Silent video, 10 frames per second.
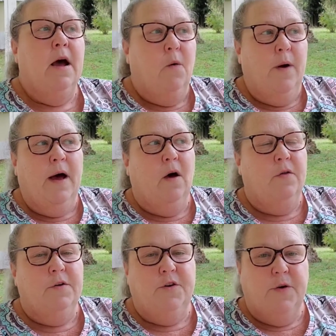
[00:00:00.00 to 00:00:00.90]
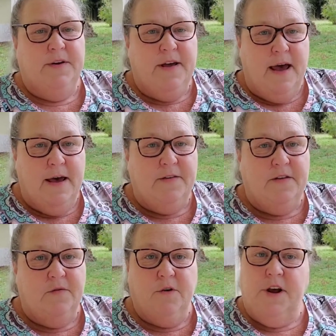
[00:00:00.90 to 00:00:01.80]
Well, they're doing
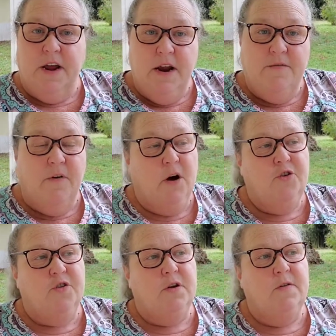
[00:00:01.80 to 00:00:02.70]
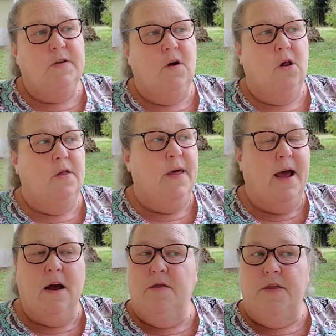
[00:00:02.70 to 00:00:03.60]
tests of her kidney functions and all of
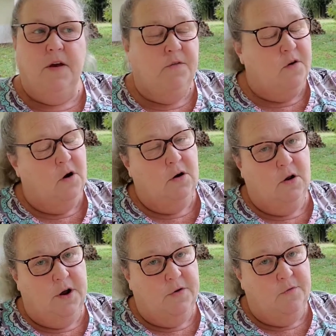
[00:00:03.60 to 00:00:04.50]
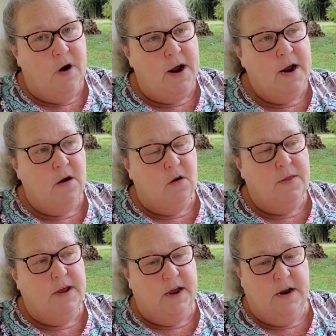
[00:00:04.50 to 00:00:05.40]
that, and things aren't looking right on
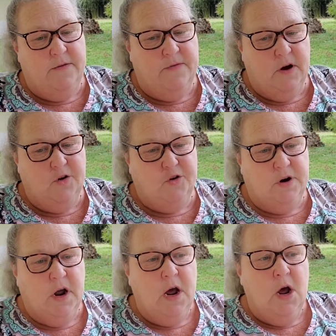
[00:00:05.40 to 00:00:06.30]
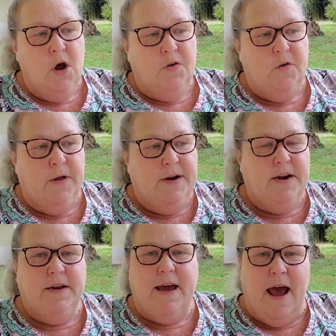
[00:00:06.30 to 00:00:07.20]
the kidney function. So they
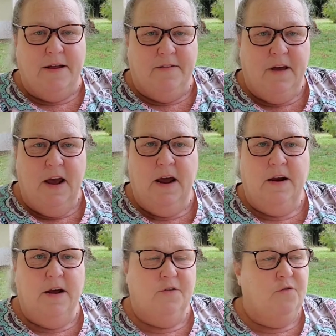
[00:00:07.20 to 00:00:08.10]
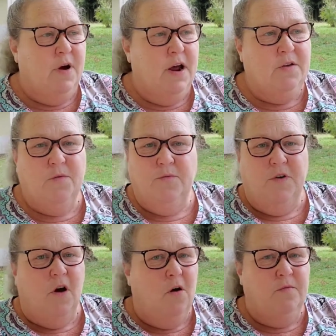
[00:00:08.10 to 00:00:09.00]
did CAT scan, x-rays,
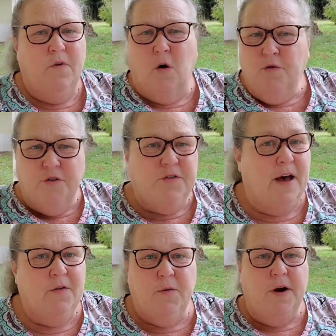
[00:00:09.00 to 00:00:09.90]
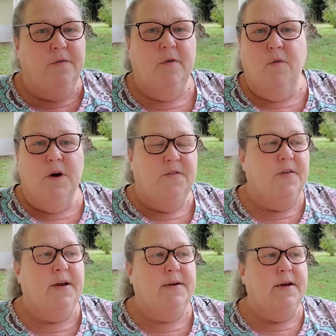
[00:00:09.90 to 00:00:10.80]
all ultrasounds, whatever it was
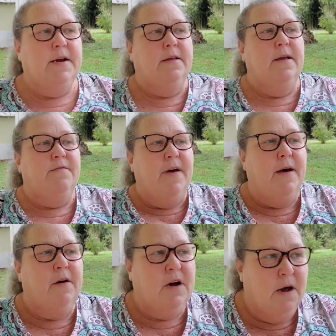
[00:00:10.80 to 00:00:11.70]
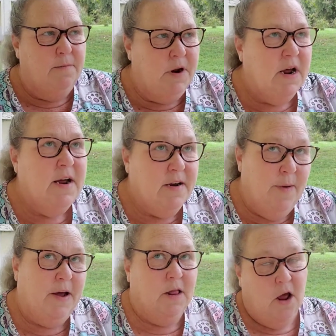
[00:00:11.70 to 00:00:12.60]
they did, and they to
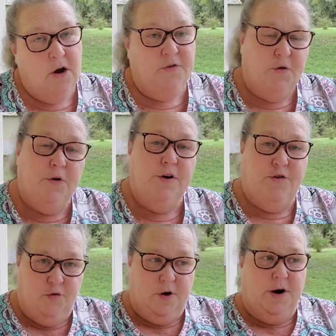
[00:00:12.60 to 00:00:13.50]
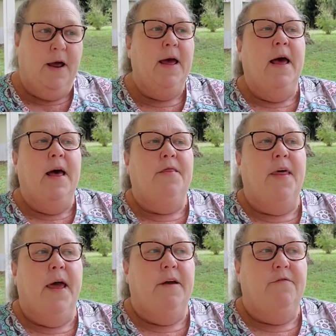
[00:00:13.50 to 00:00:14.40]
make a long story short,
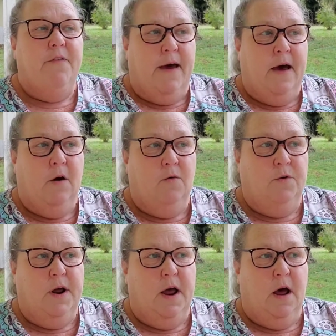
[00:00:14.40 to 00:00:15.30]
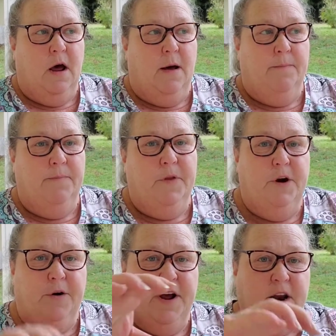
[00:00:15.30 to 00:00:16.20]
they found that
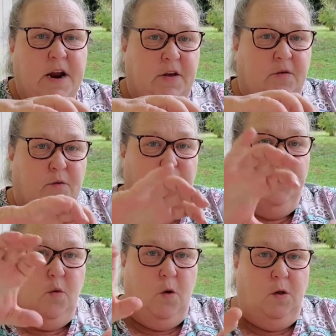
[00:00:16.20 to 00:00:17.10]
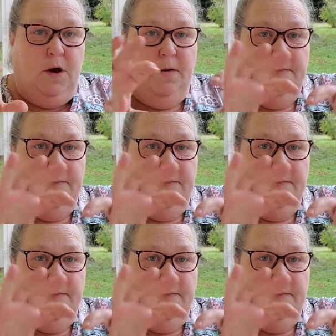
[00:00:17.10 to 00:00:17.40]
her kidneys were swollen.